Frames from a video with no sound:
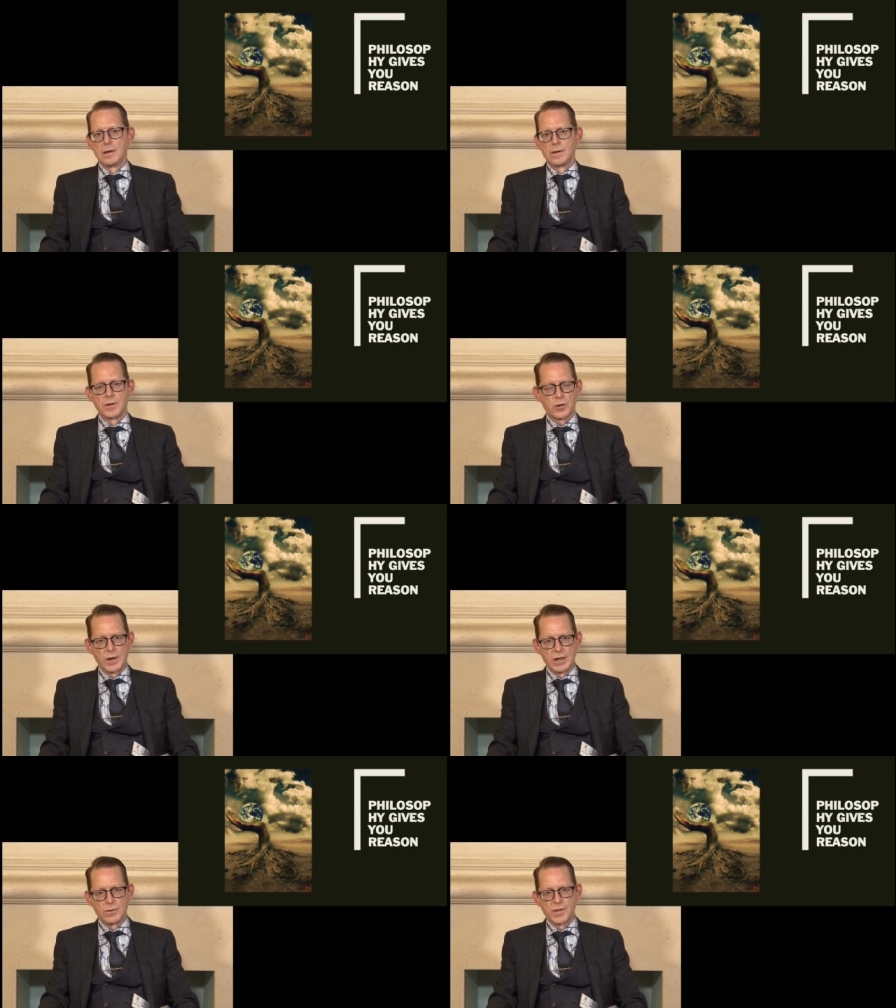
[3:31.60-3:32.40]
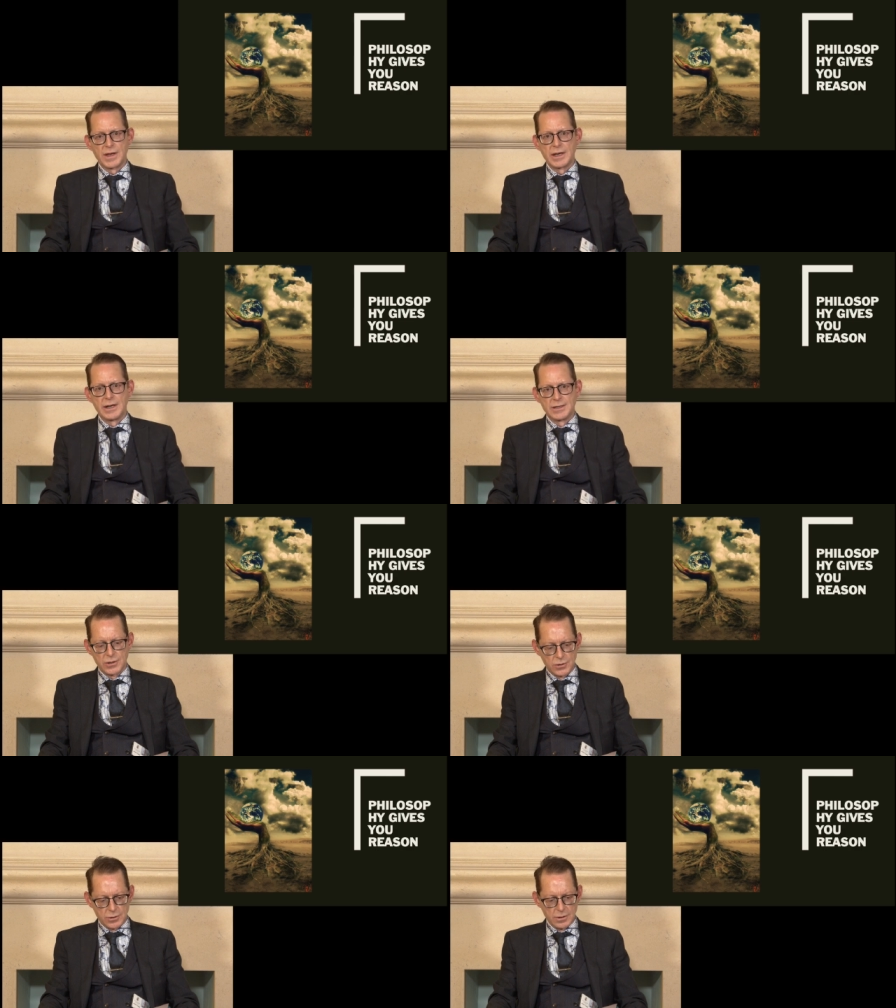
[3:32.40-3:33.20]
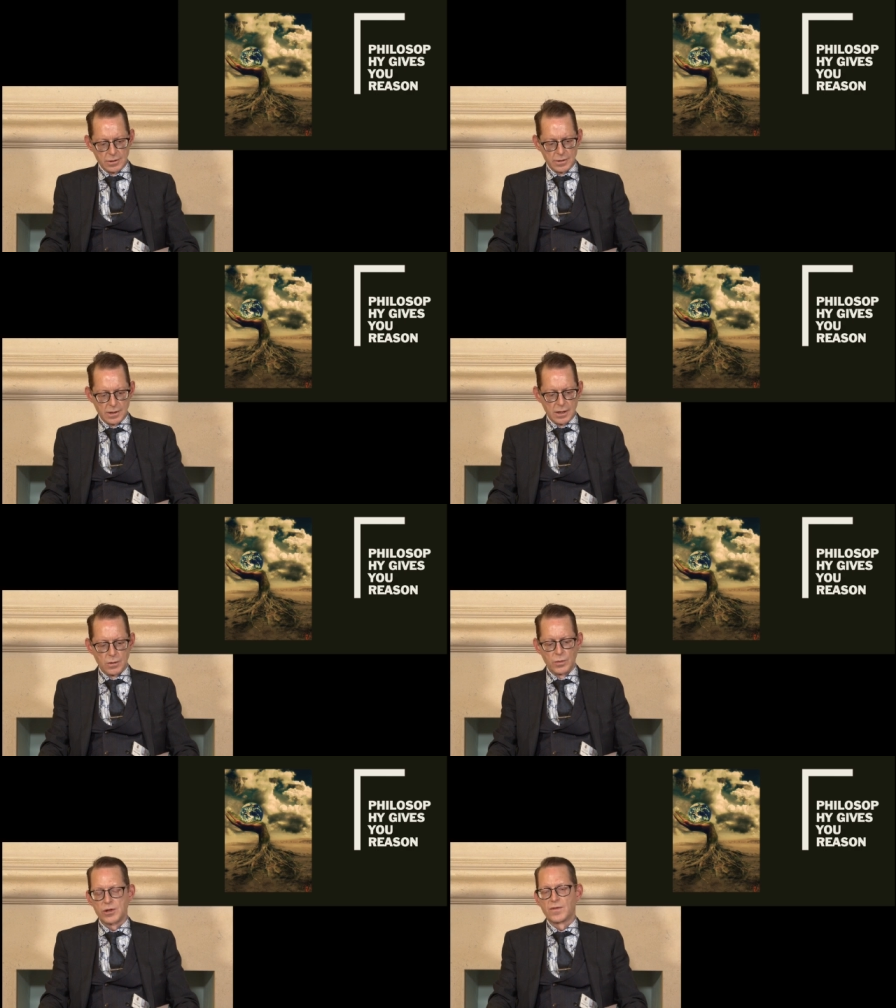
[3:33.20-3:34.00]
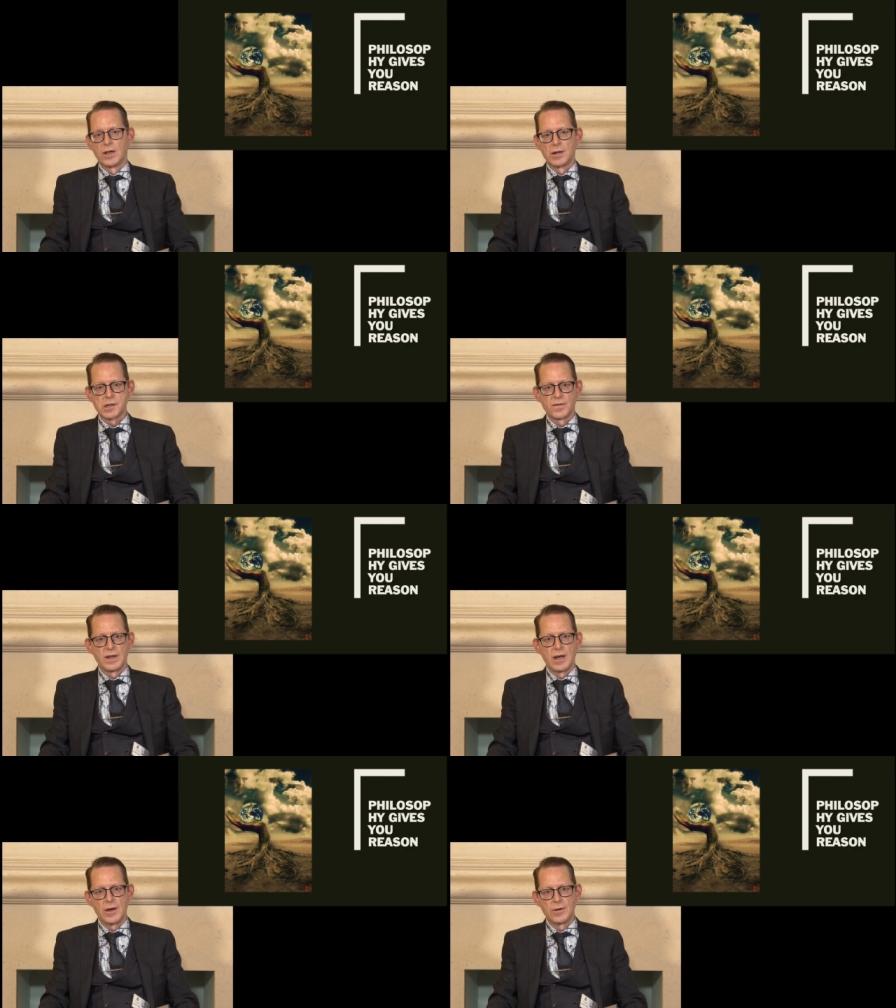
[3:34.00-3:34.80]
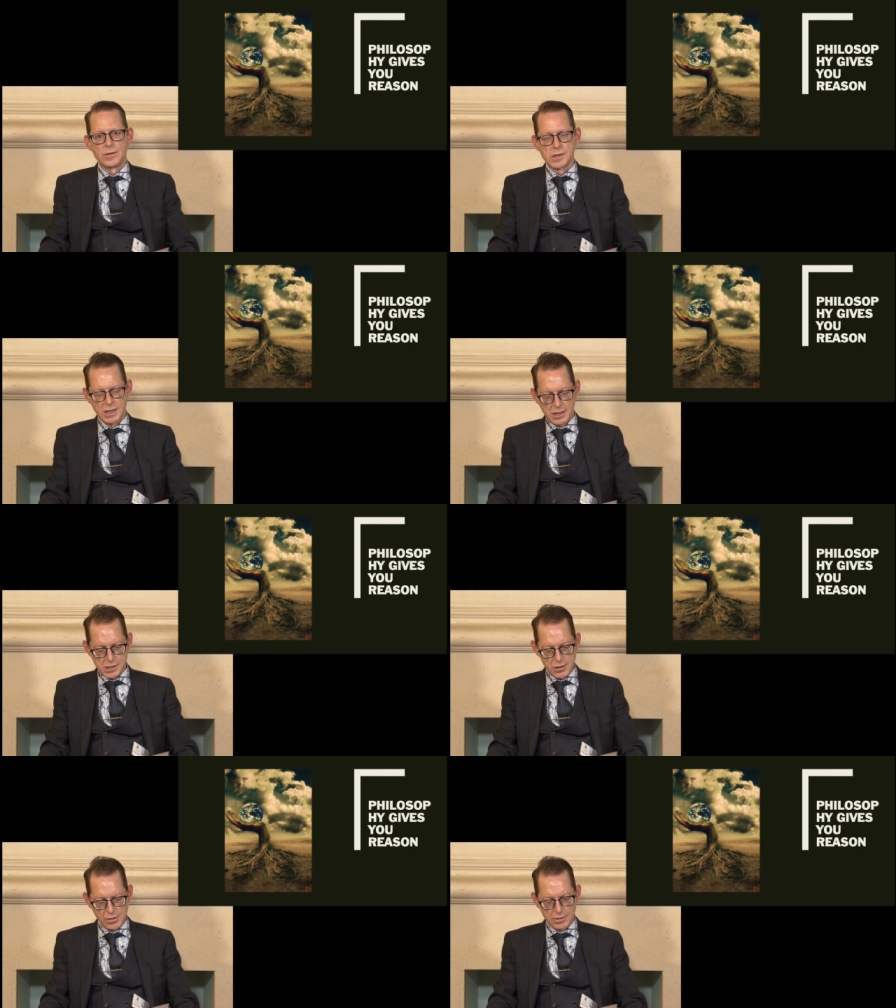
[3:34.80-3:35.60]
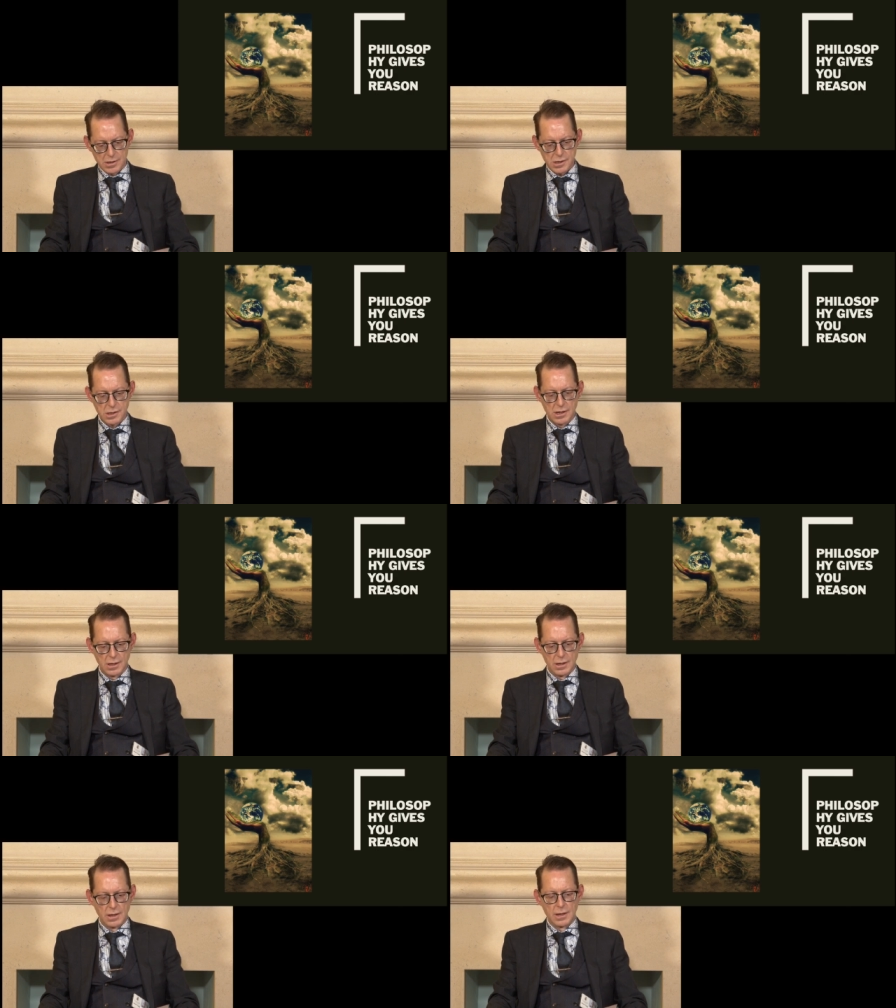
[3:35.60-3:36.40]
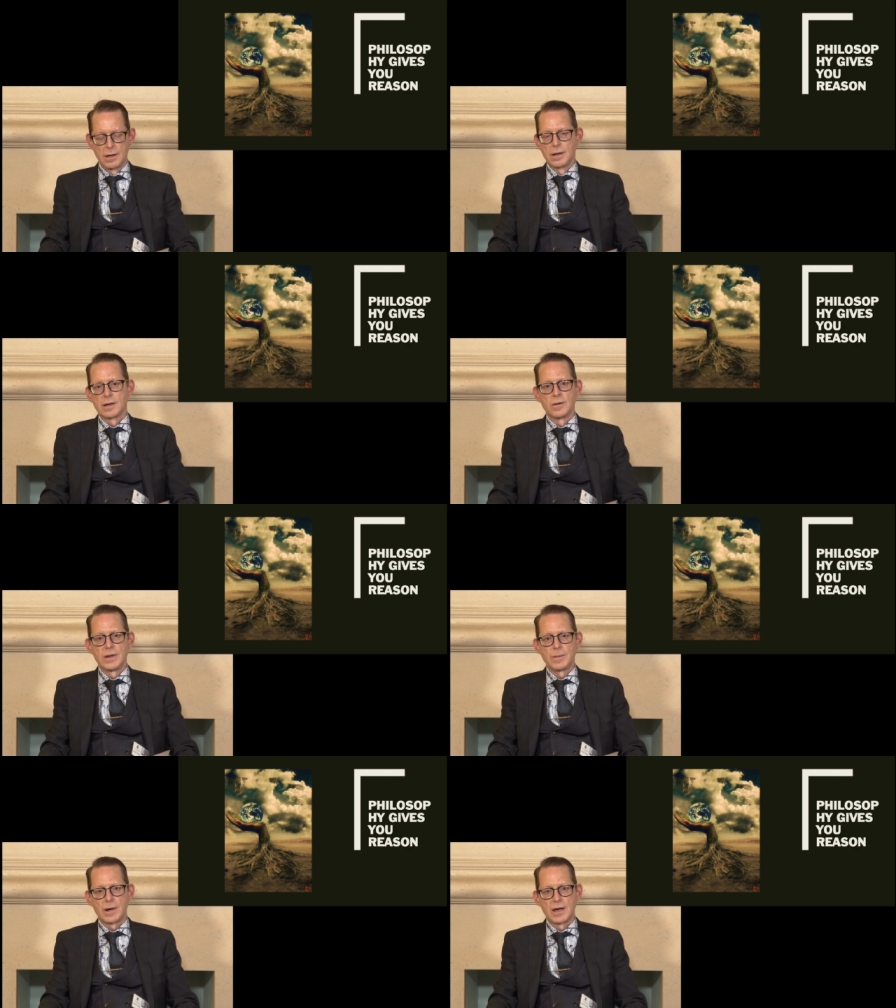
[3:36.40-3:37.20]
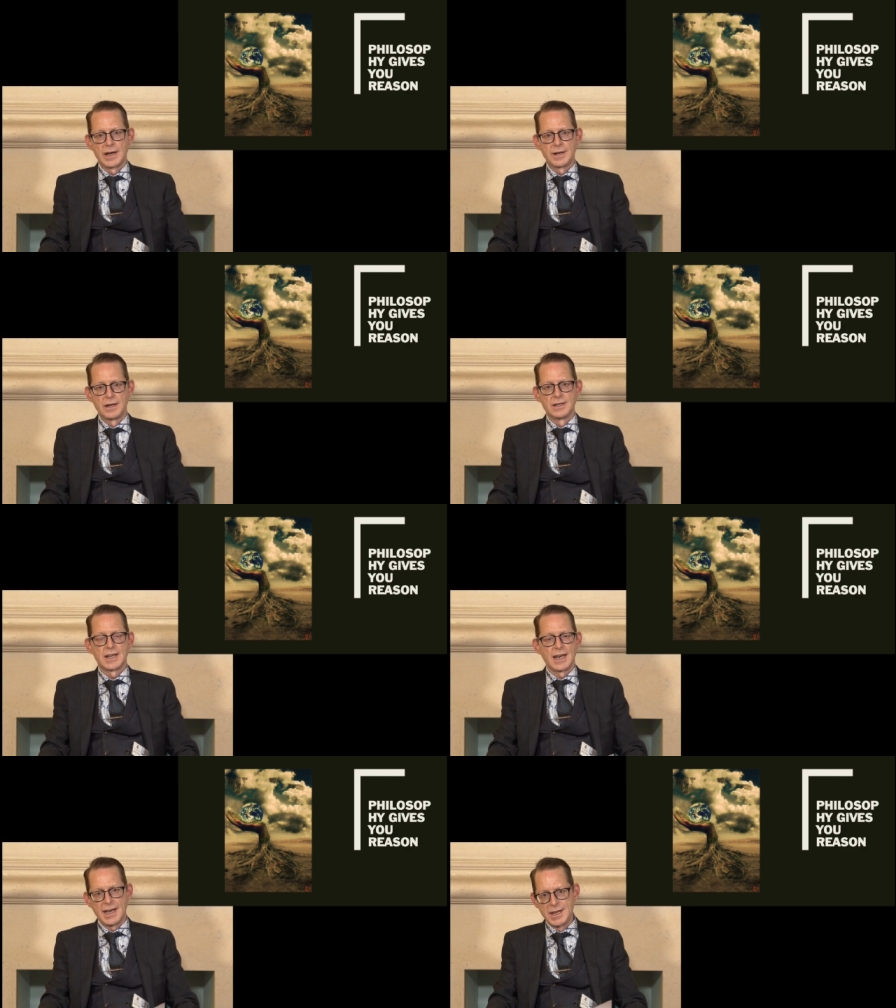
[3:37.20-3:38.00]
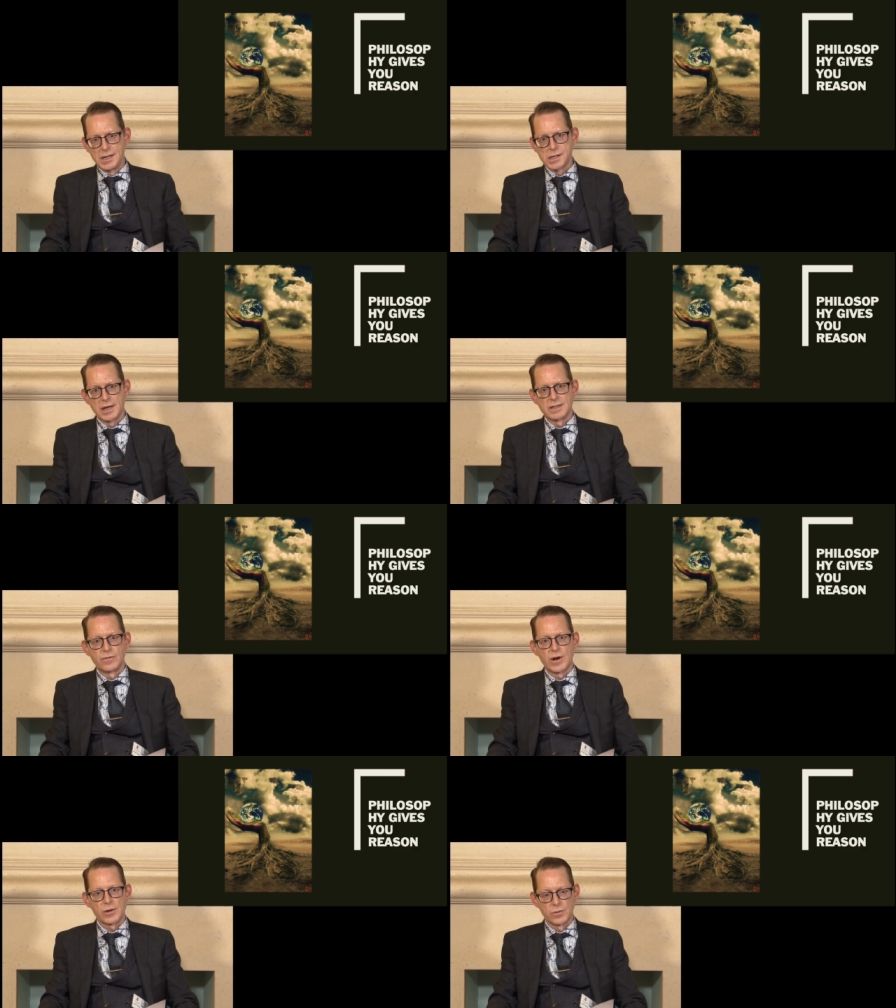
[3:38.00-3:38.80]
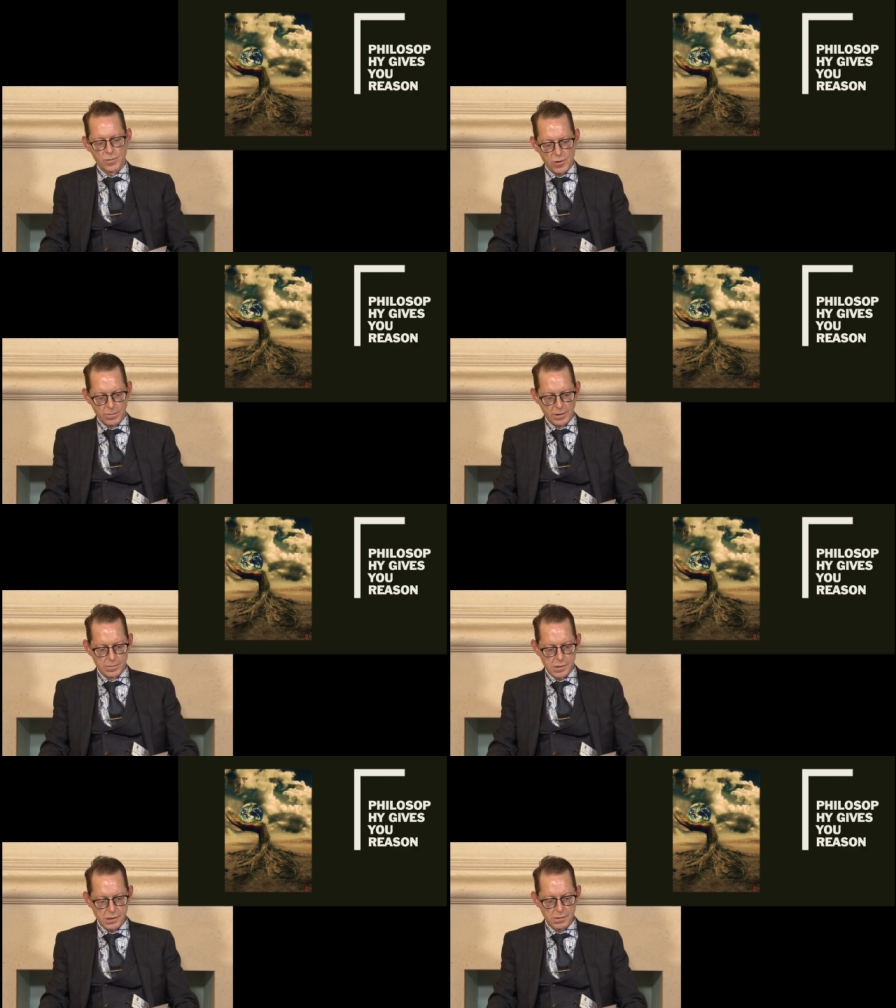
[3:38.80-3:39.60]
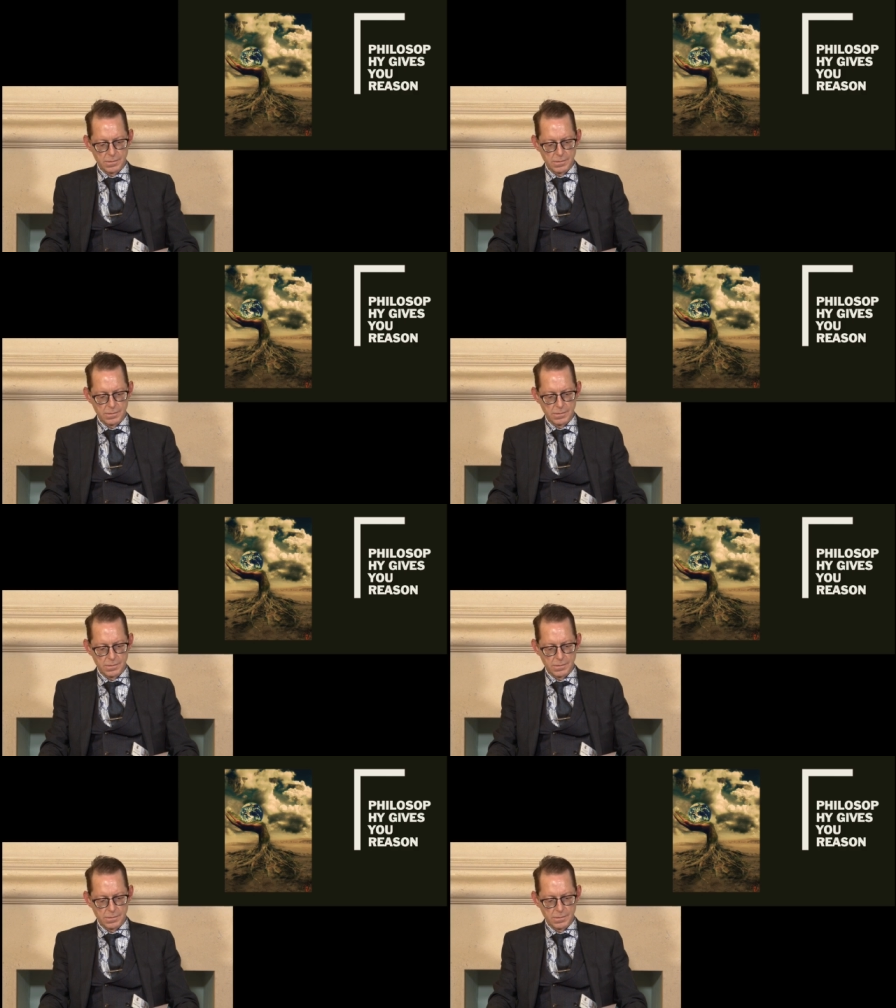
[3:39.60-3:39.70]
The critical thinking tool which philosophy hones in its students can be applied to any set of rational problems.